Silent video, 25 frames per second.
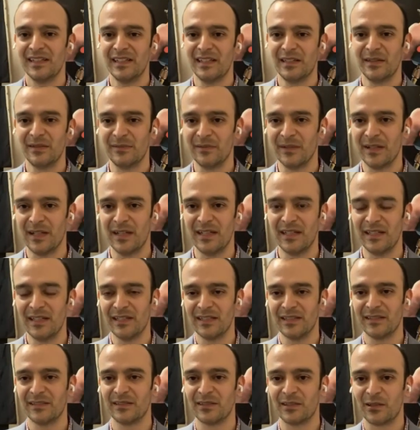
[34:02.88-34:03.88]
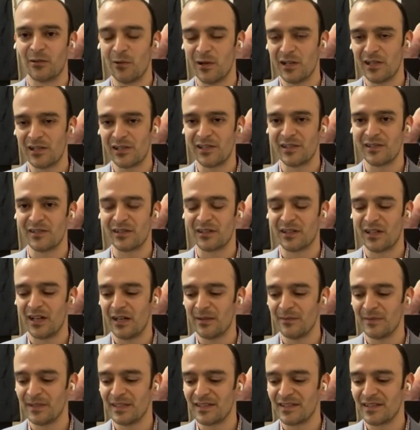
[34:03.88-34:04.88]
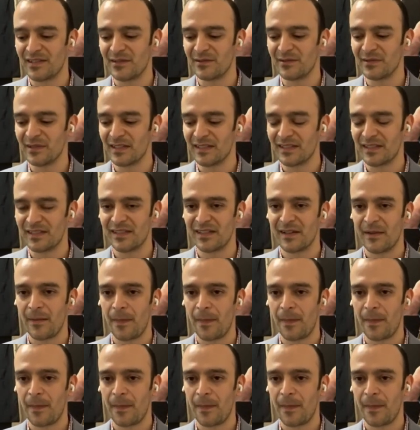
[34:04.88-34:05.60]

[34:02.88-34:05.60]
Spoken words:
any other questions or comments to us,